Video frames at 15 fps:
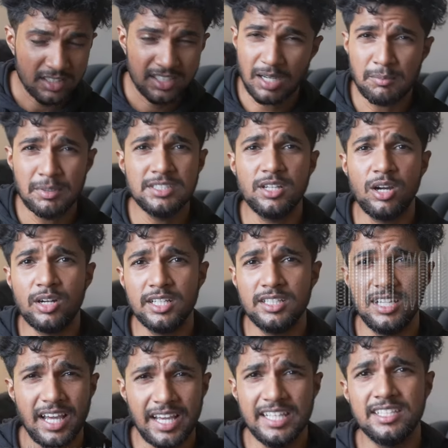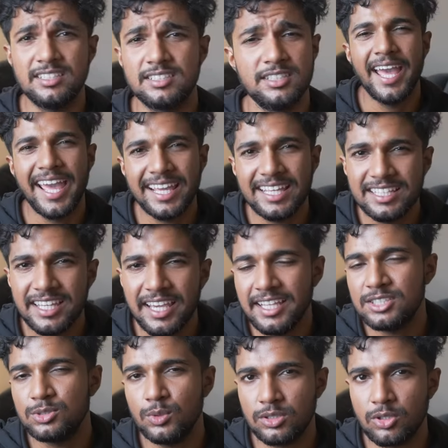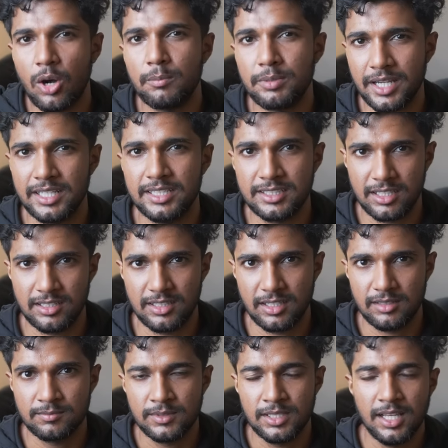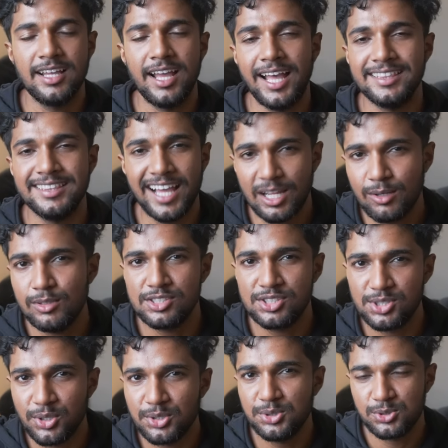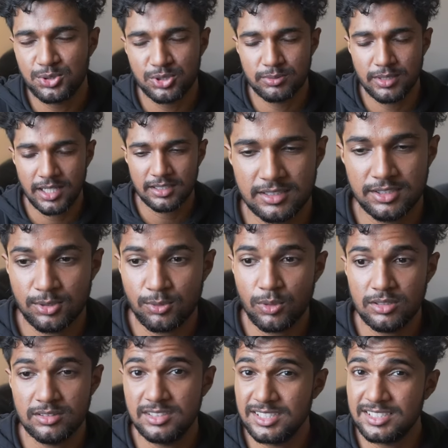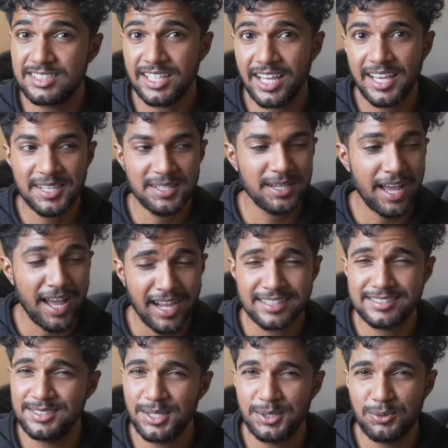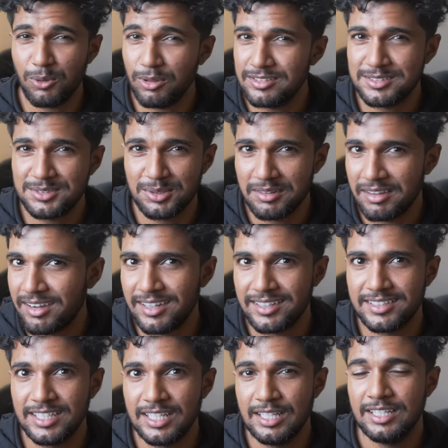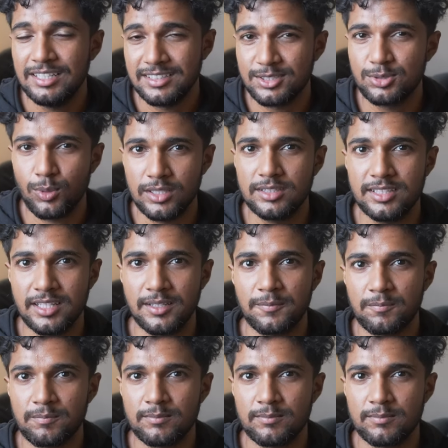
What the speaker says: comment on it, like, engage with copywriting content. And that'll show YouTube that, you know what, this guy actually wants to learn this one thing.